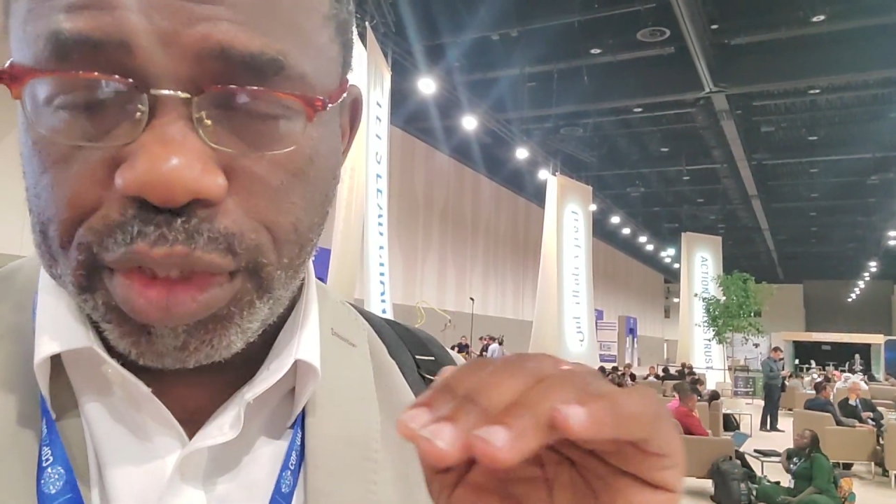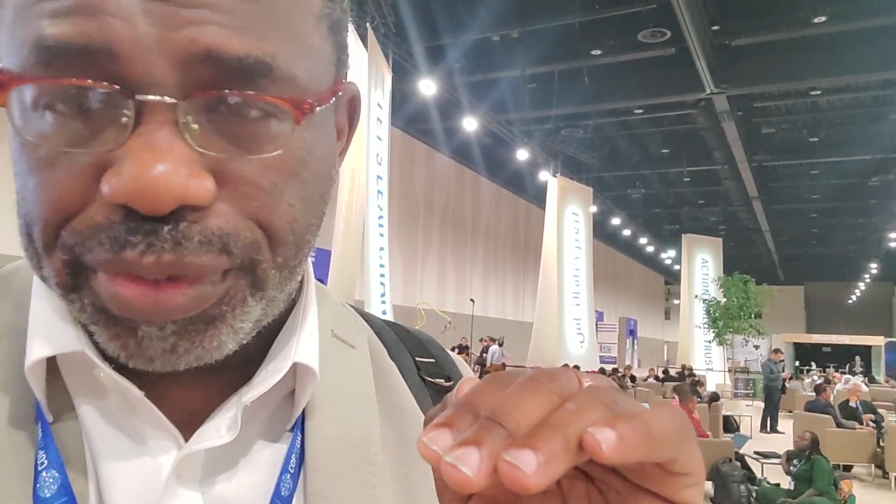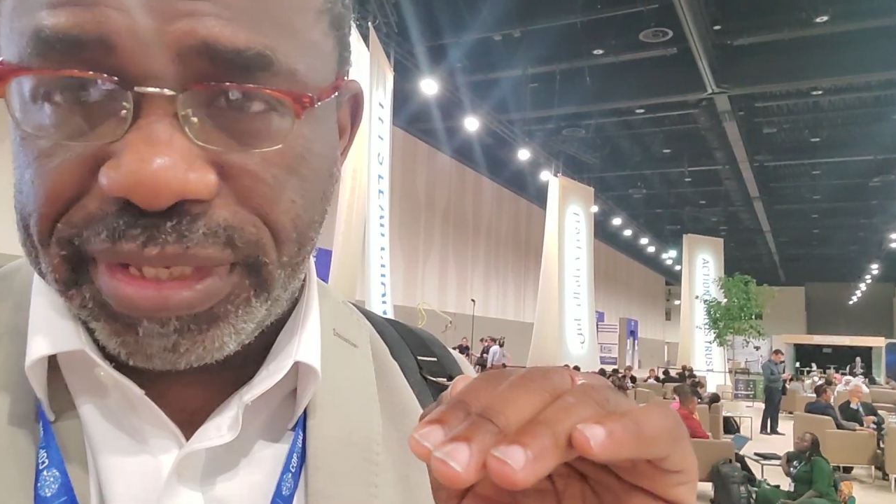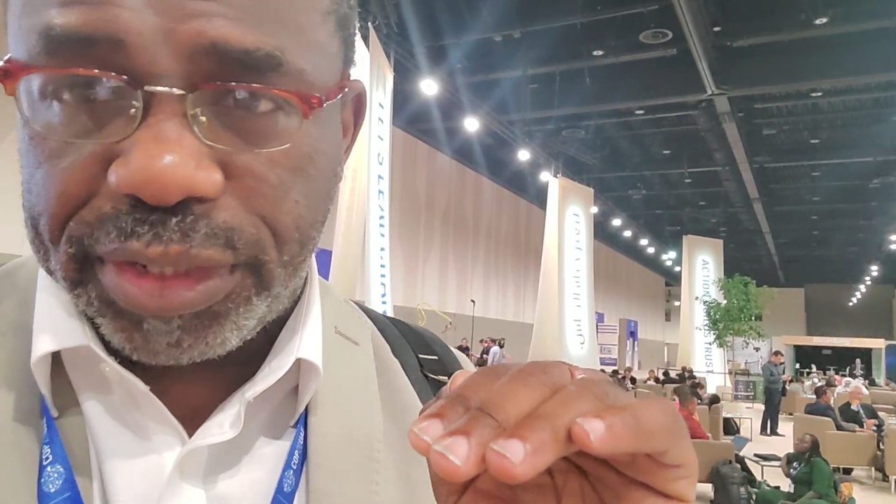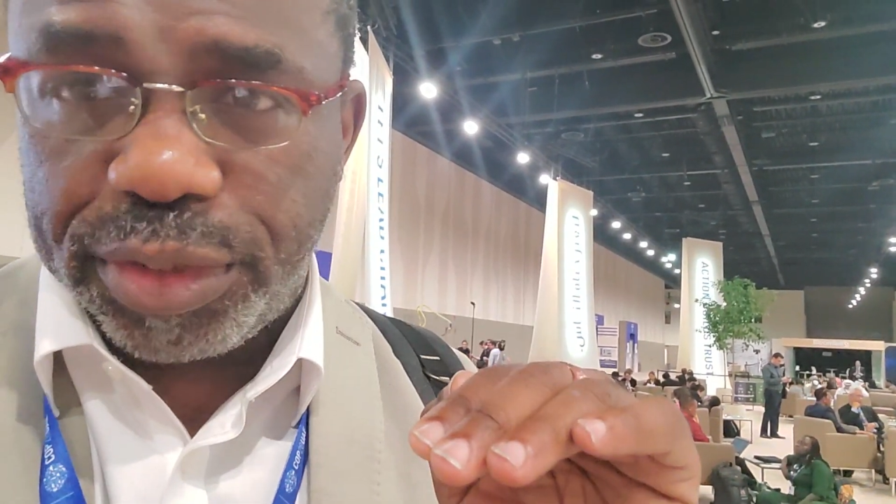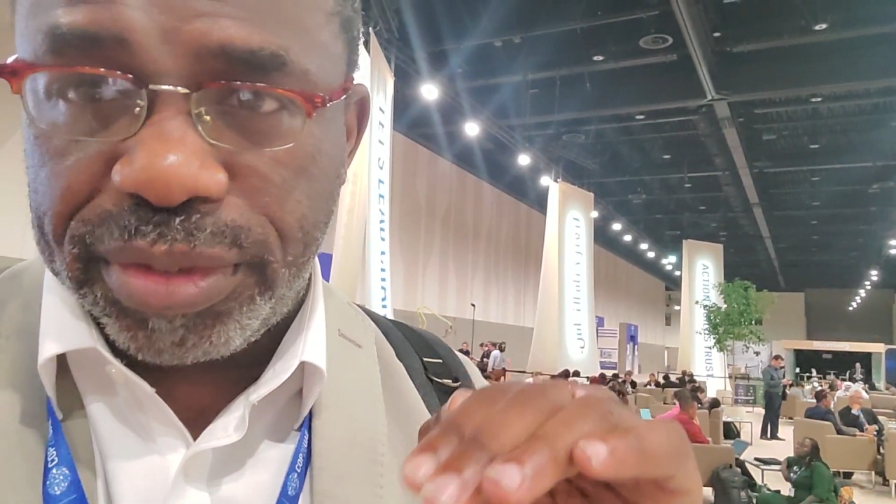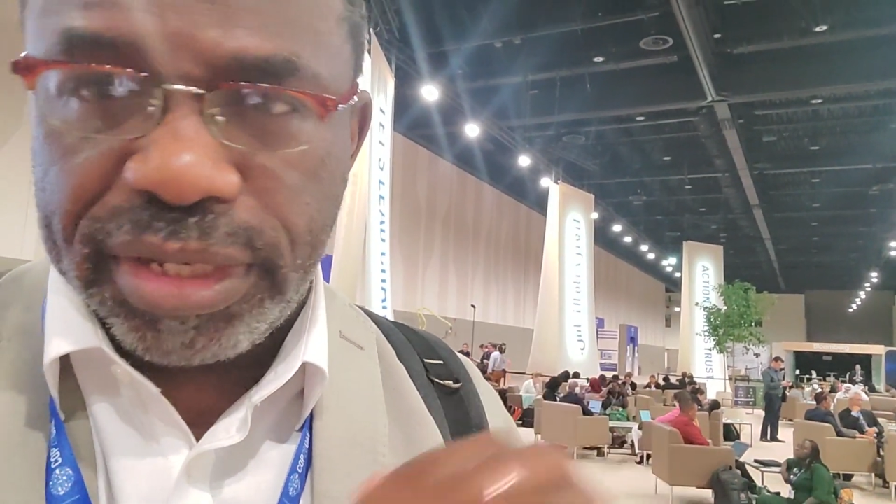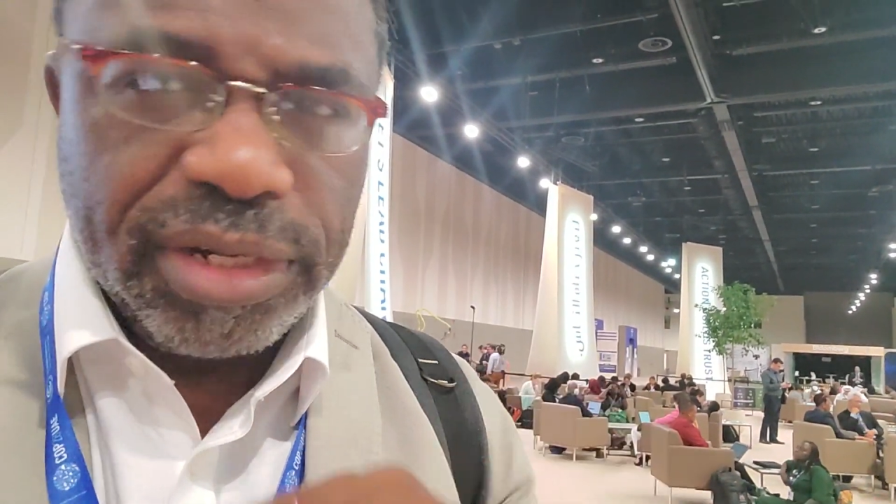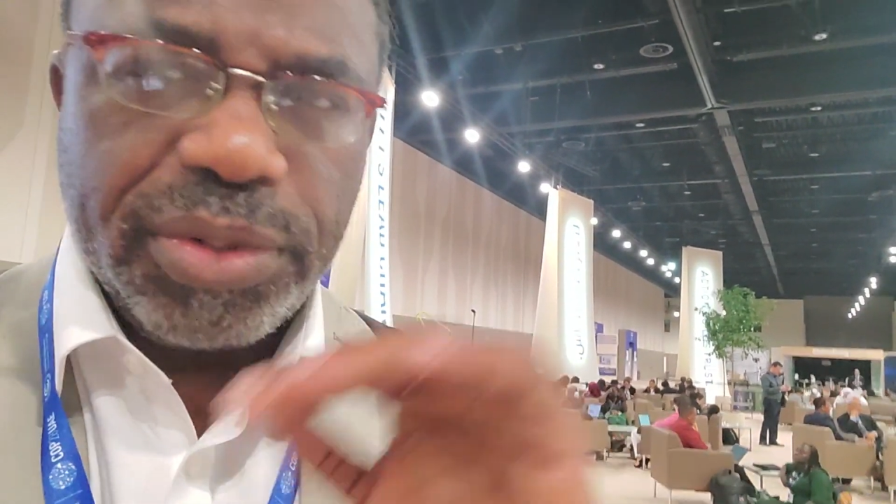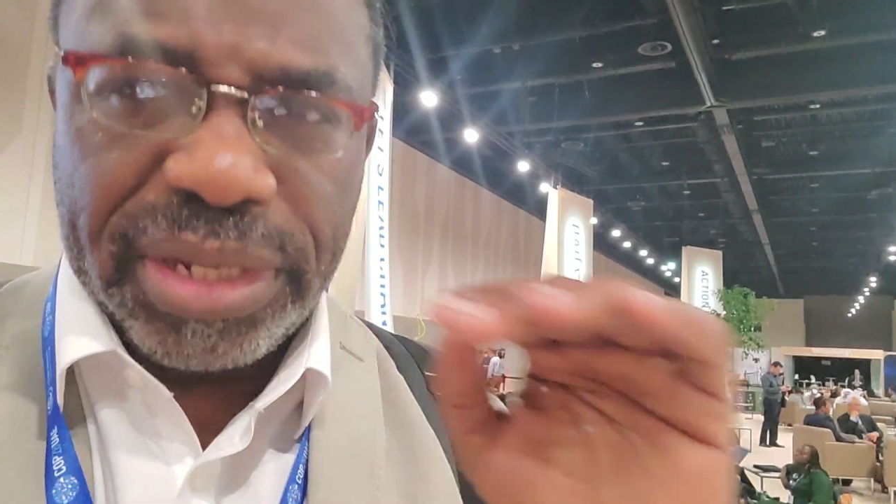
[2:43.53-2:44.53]
jurisdiction,
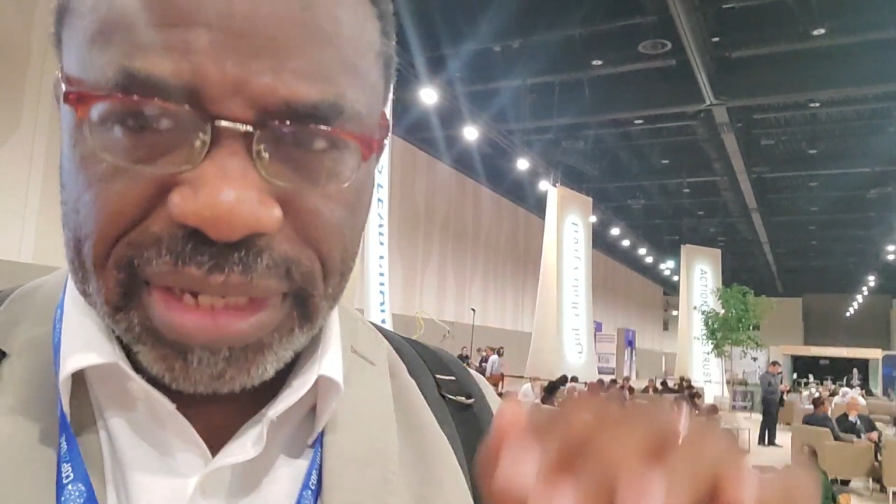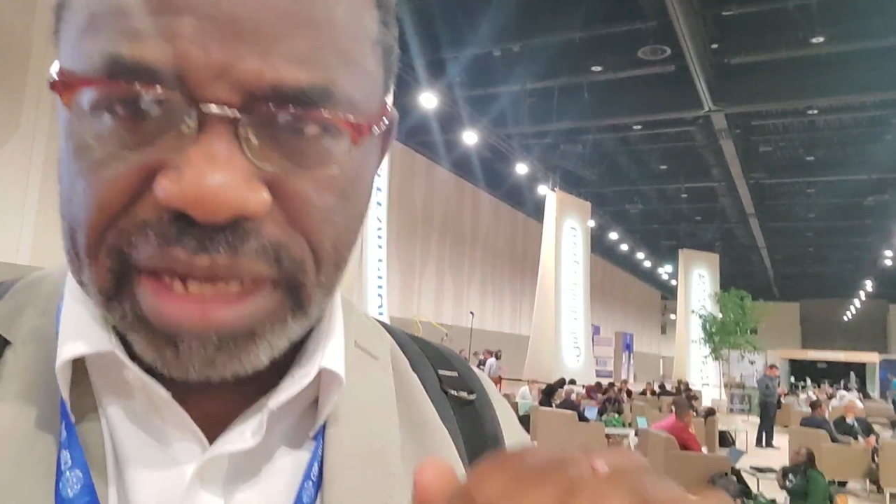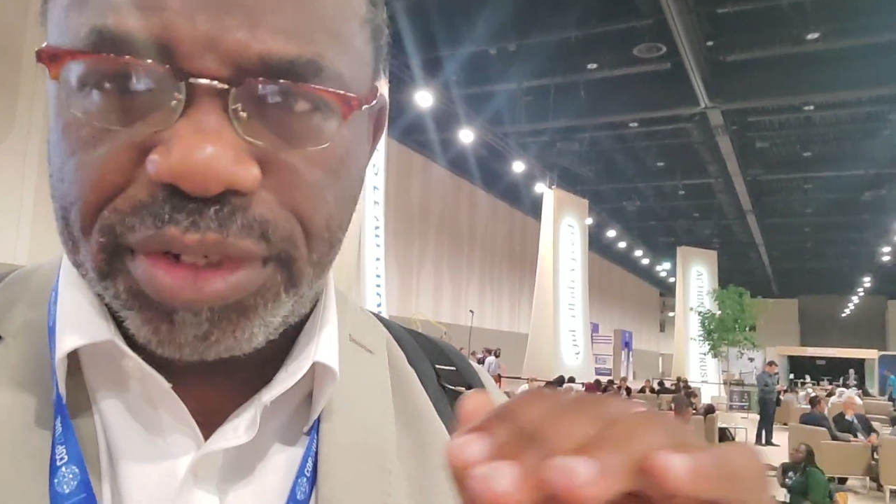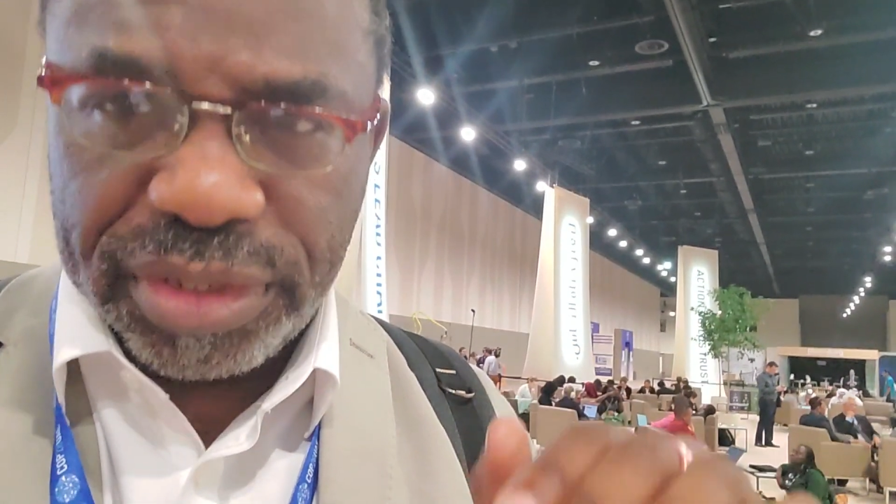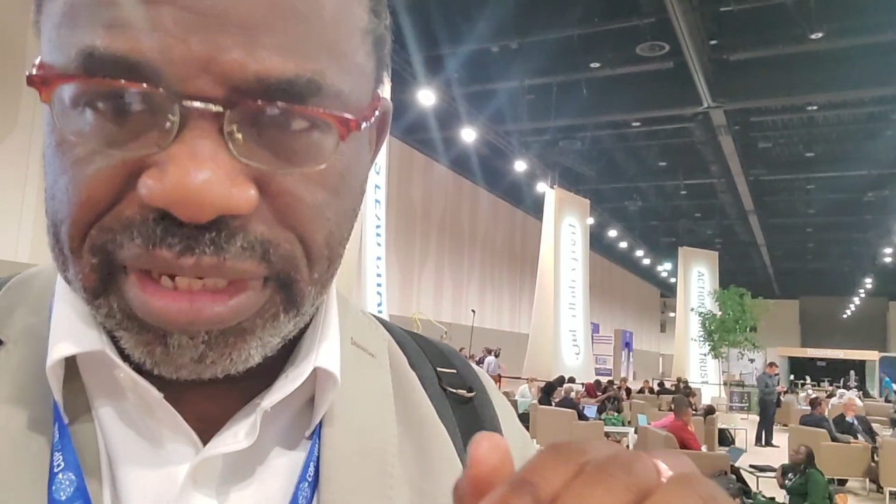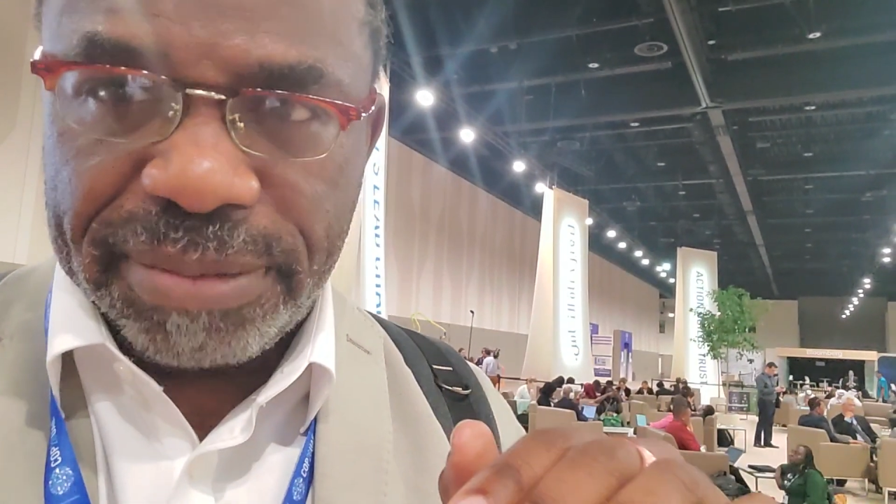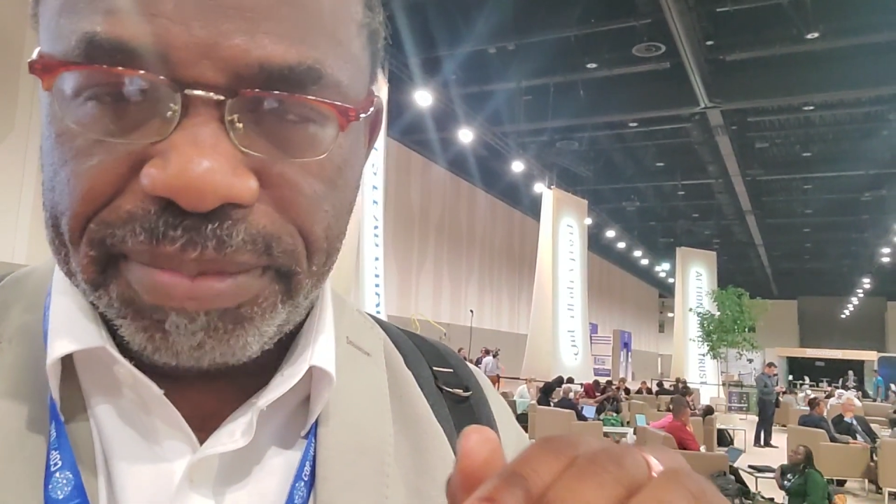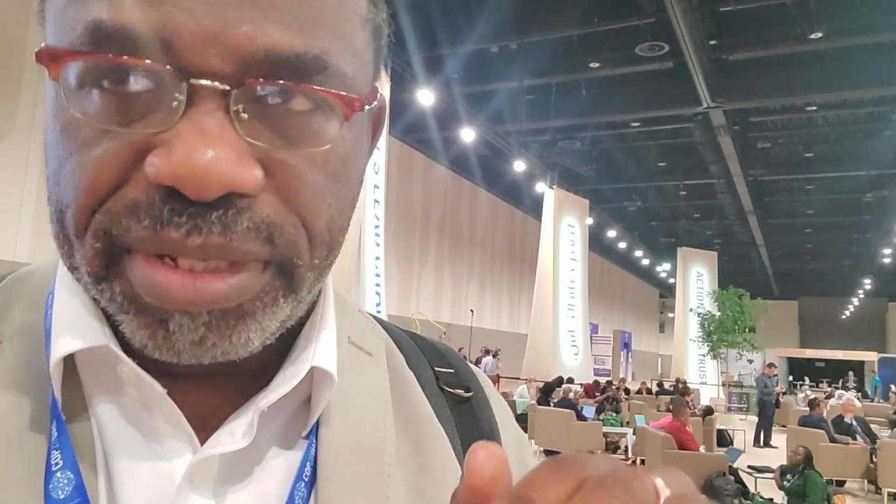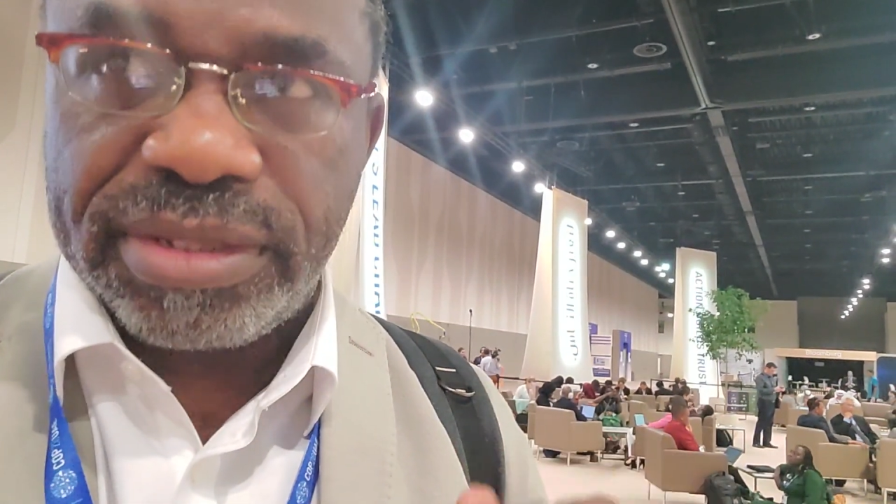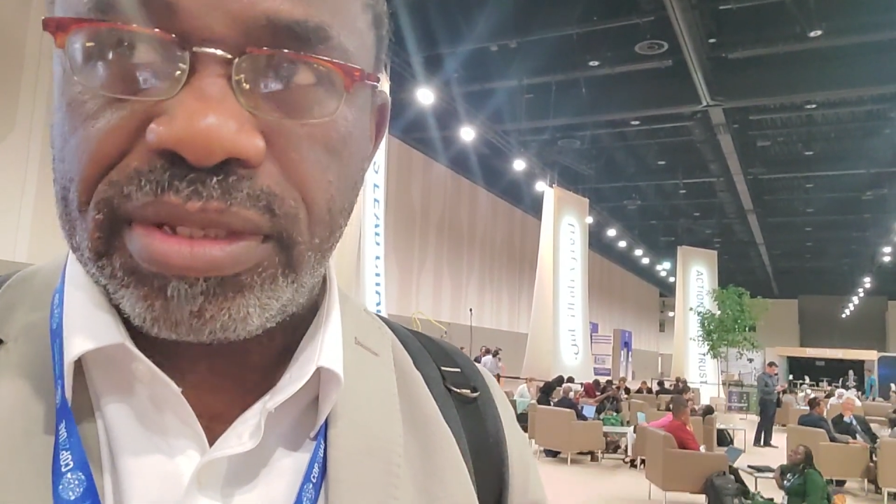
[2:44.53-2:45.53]
including national
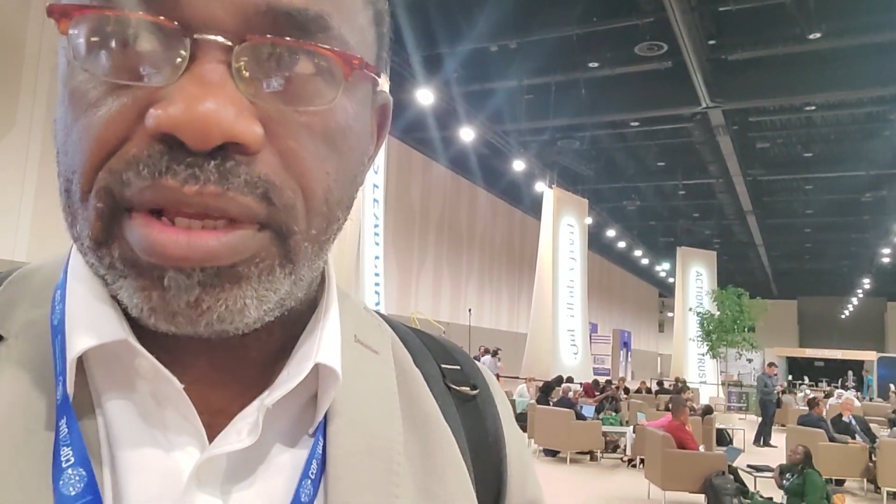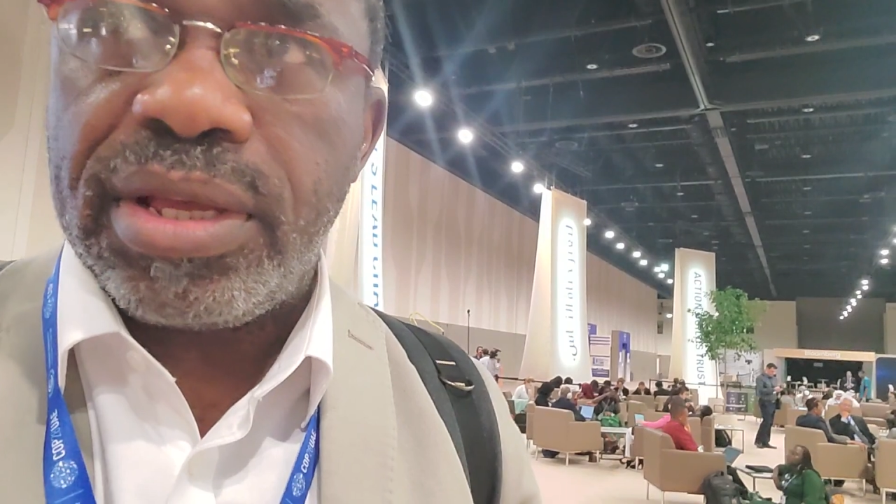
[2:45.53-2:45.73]
champions,